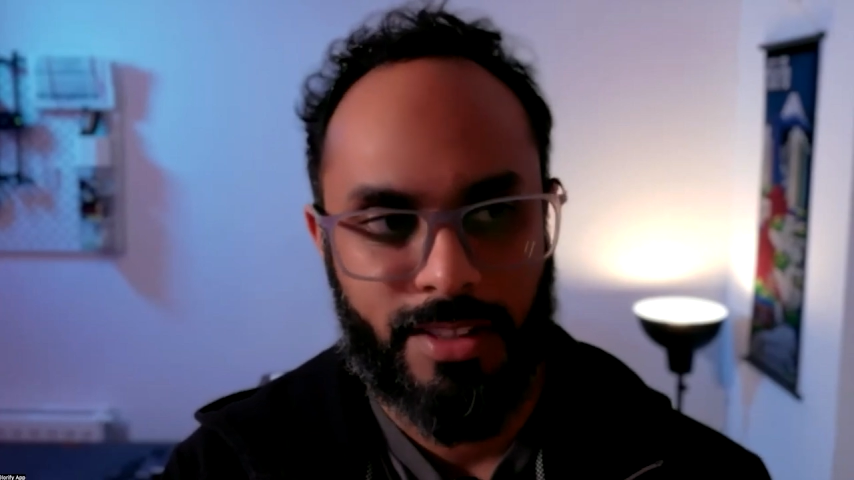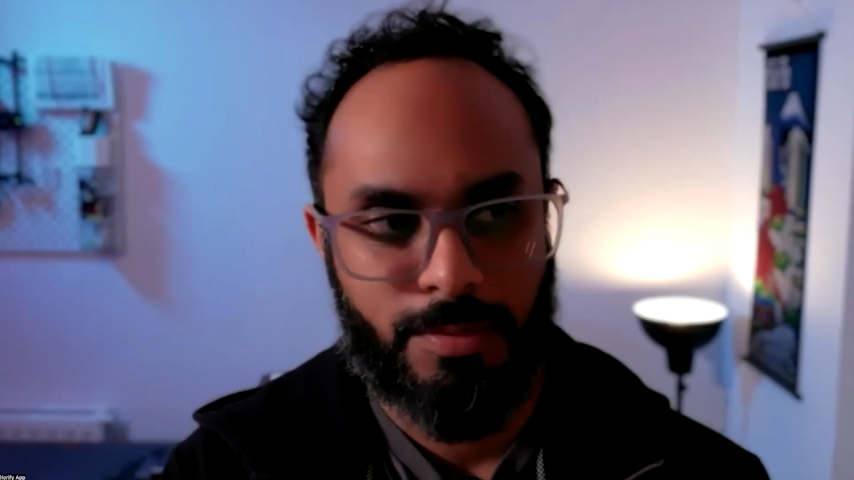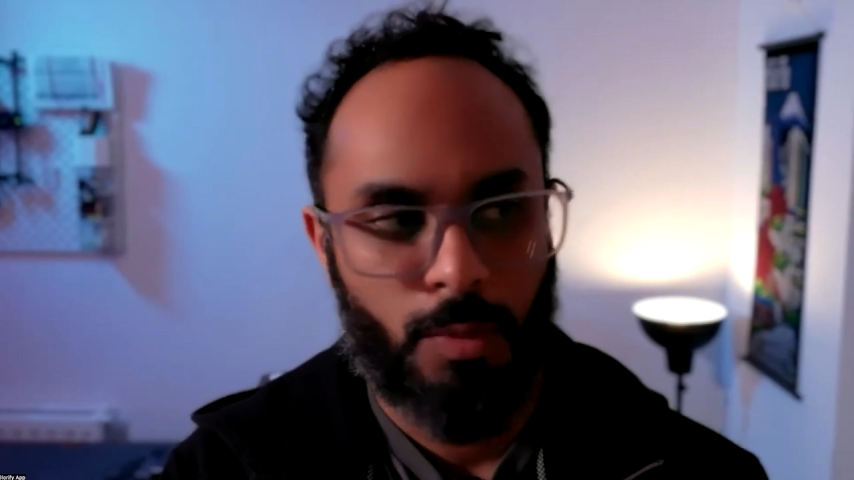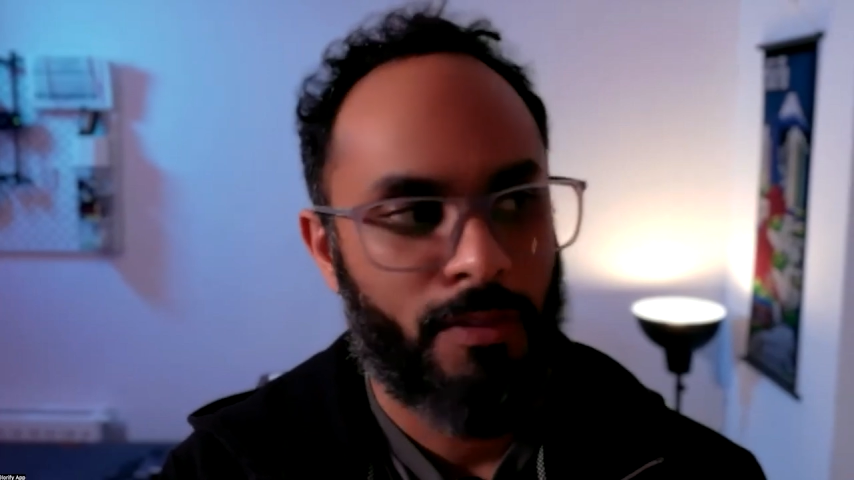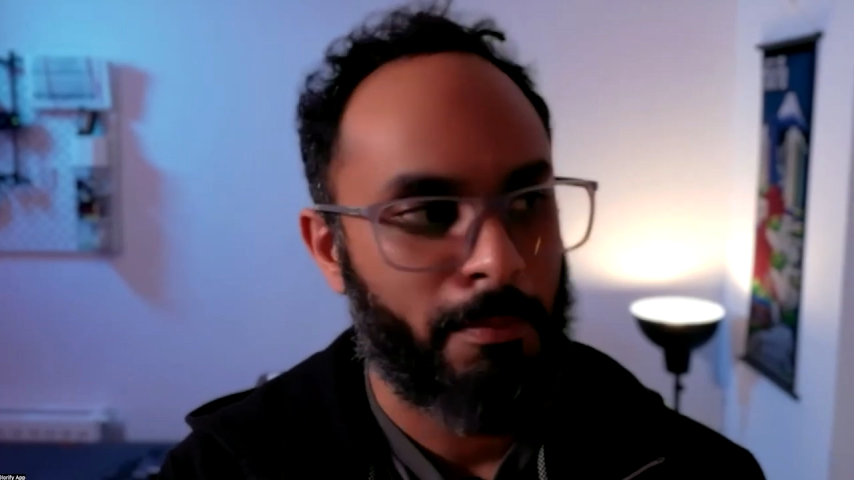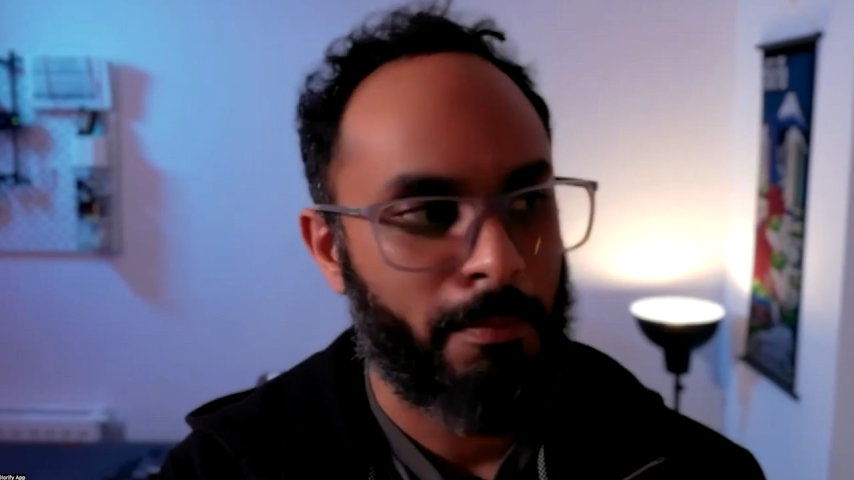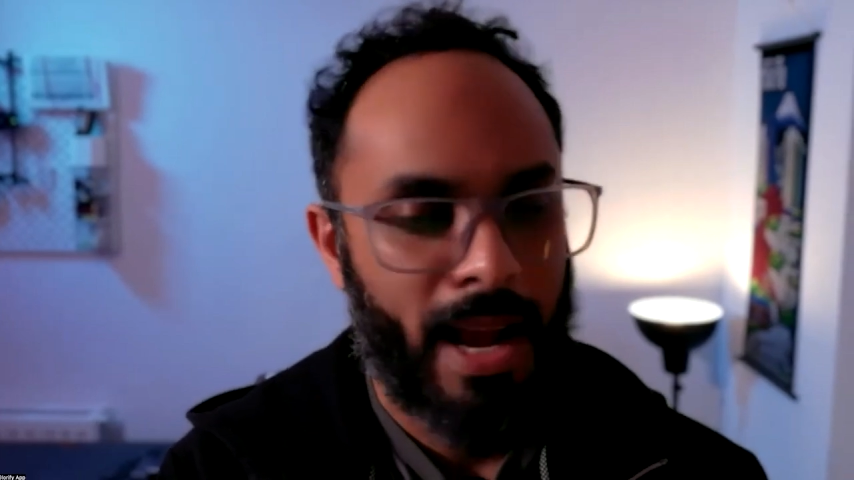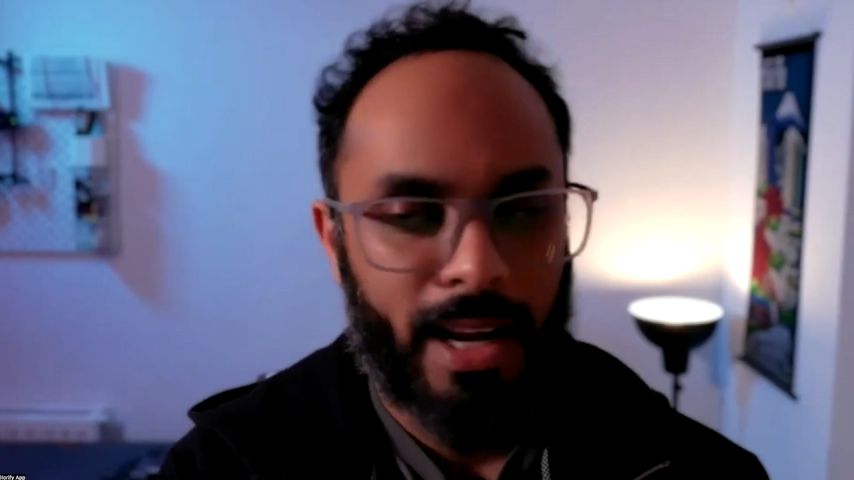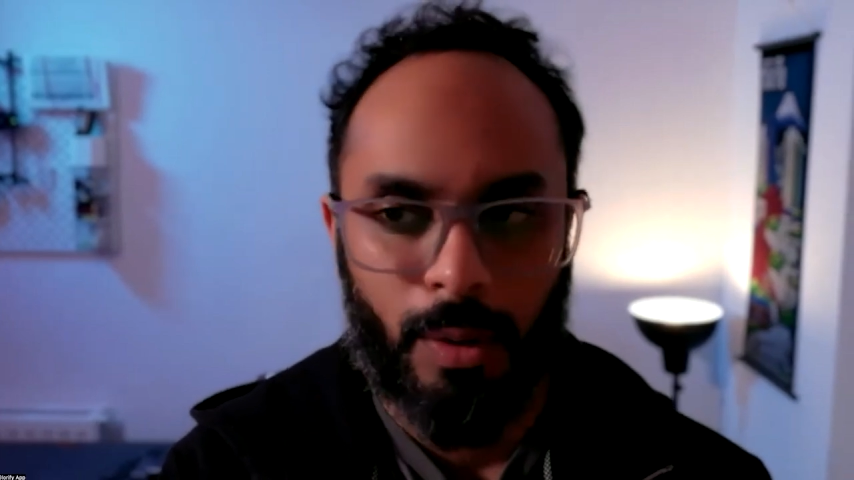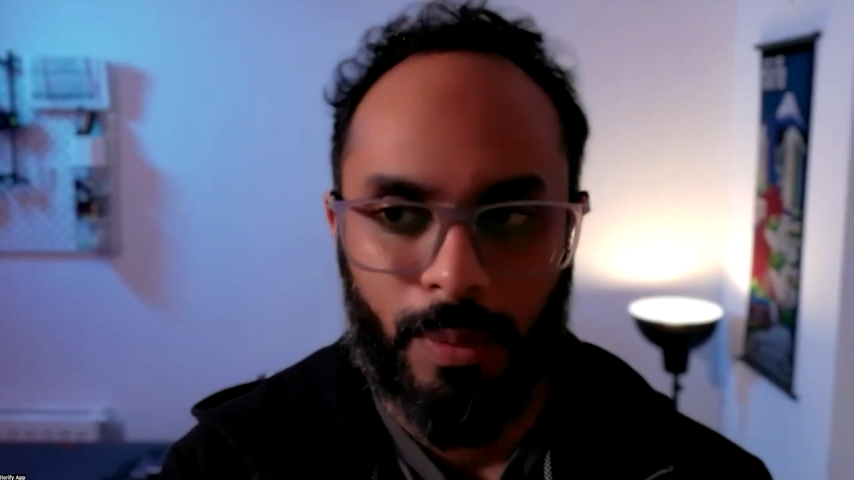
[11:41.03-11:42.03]
It's more of a
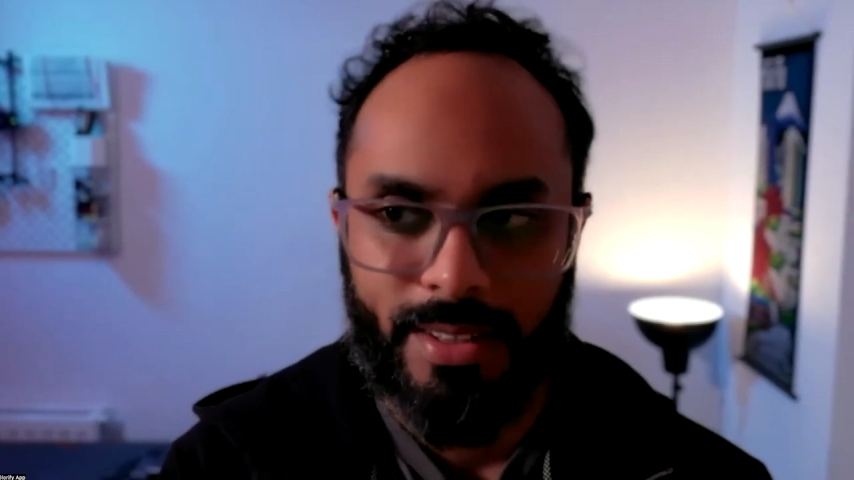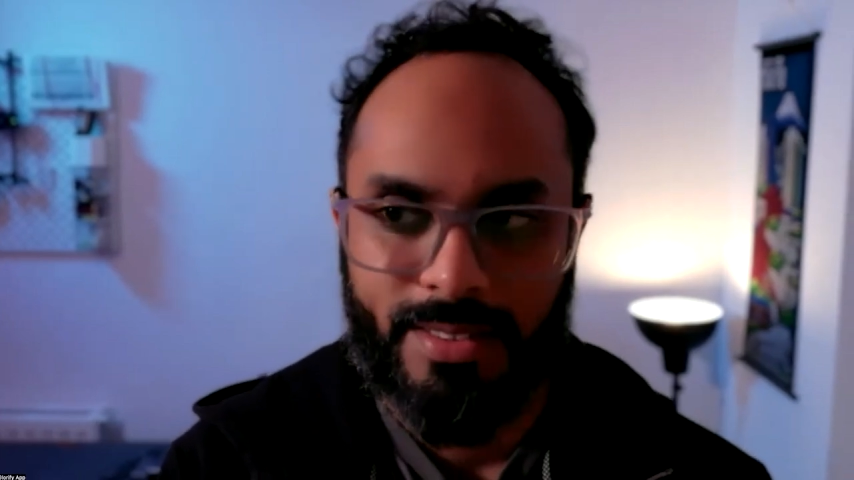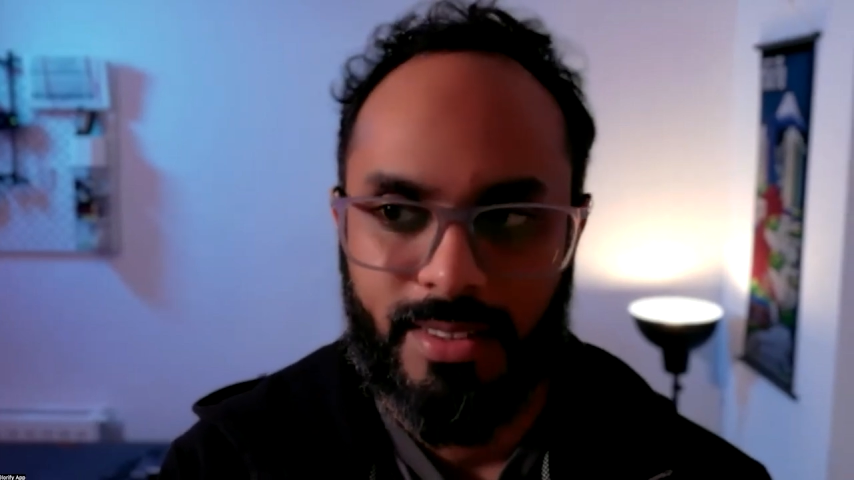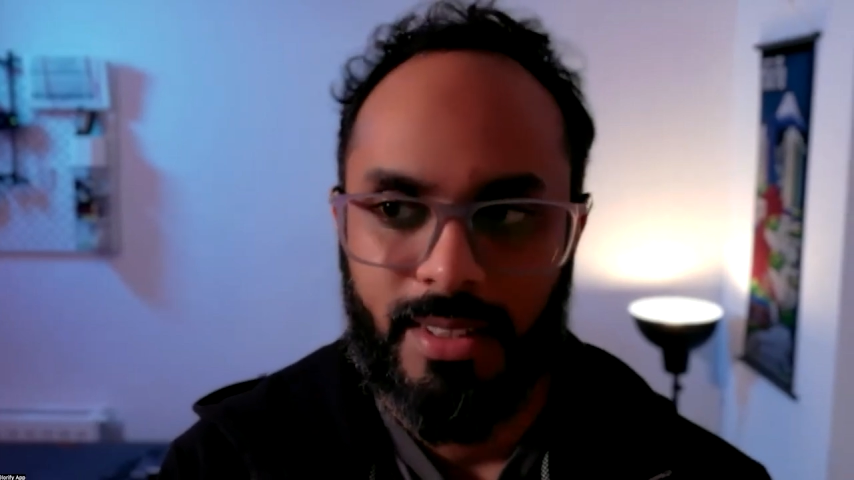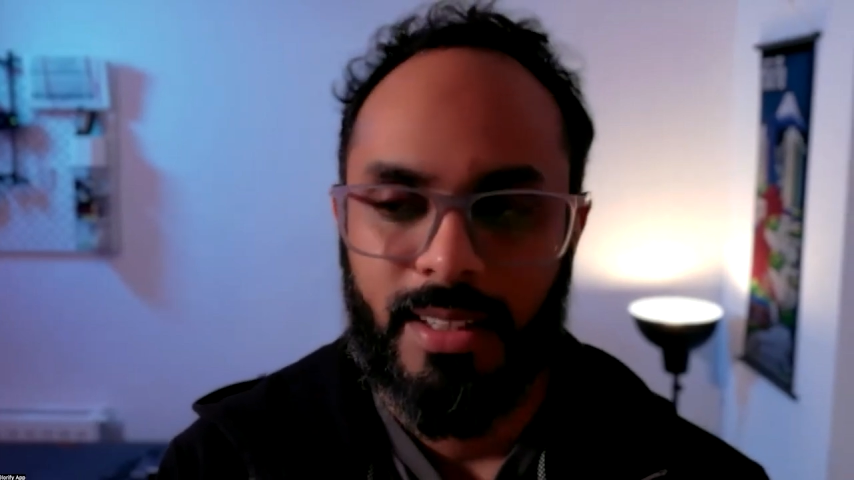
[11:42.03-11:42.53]
macOS